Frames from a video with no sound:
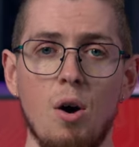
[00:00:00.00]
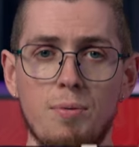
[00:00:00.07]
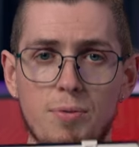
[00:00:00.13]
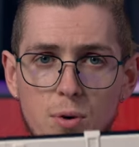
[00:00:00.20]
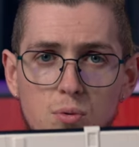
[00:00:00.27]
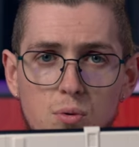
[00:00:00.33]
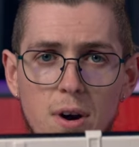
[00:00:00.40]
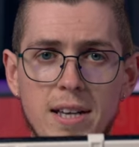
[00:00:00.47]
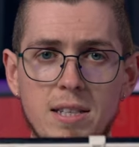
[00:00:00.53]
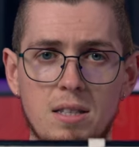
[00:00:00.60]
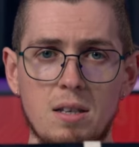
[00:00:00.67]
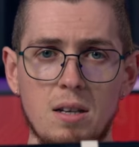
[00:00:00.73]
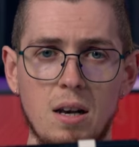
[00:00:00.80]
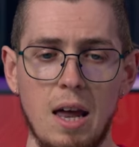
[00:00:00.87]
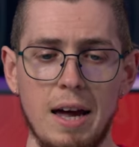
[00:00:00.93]
of the
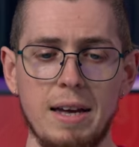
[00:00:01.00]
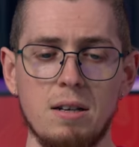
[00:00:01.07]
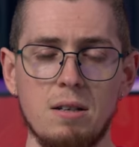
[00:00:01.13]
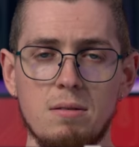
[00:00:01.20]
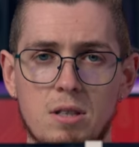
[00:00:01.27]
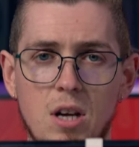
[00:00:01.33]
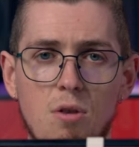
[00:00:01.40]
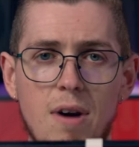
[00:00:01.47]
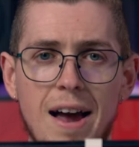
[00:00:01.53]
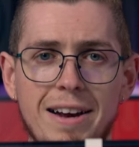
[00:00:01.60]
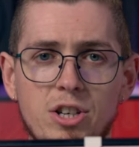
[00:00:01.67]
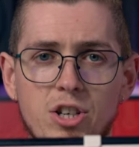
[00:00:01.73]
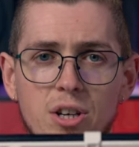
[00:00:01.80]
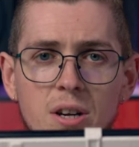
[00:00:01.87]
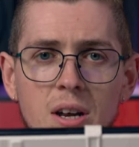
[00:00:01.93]
wrist like
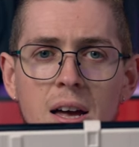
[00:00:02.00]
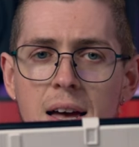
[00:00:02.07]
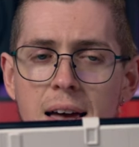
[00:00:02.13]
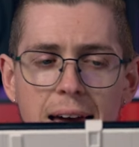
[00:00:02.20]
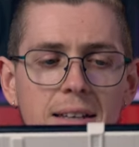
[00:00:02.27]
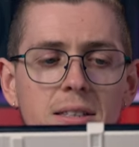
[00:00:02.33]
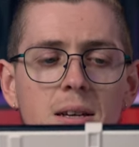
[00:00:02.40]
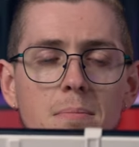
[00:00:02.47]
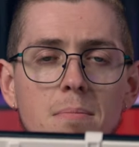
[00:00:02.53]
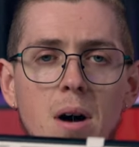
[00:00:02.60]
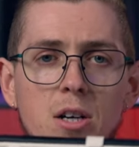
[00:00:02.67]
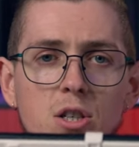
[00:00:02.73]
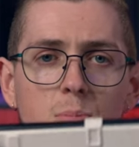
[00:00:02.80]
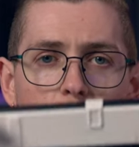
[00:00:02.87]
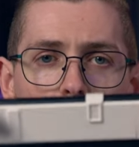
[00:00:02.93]
direction. It's a
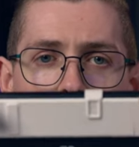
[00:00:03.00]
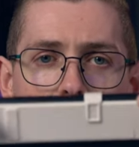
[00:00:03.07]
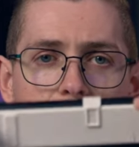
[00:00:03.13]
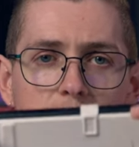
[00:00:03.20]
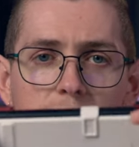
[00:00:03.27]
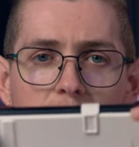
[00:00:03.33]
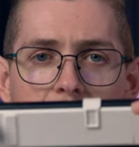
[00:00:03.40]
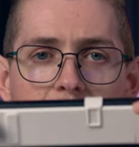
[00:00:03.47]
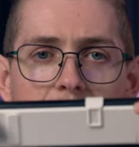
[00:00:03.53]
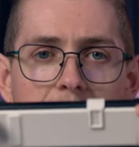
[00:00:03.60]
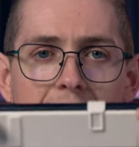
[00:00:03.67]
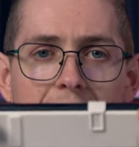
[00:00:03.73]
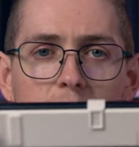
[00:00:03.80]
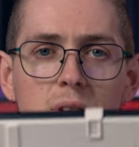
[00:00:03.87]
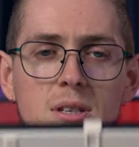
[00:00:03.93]
much more like flared
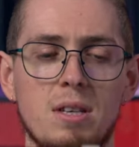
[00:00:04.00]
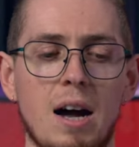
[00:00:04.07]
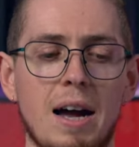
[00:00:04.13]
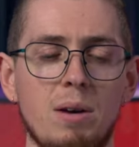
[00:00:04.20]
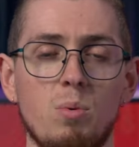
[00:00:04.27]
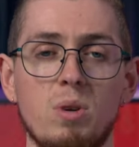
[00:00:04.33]
out design,